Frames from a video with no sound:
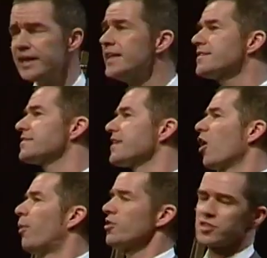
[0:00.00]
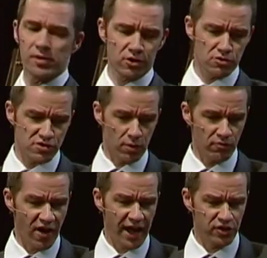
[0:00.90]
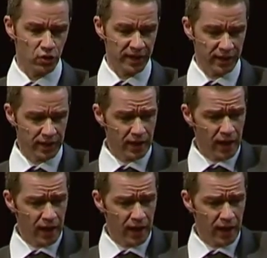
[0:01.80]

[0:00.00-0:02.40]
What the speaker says: least it's now possible to do some vacuuming.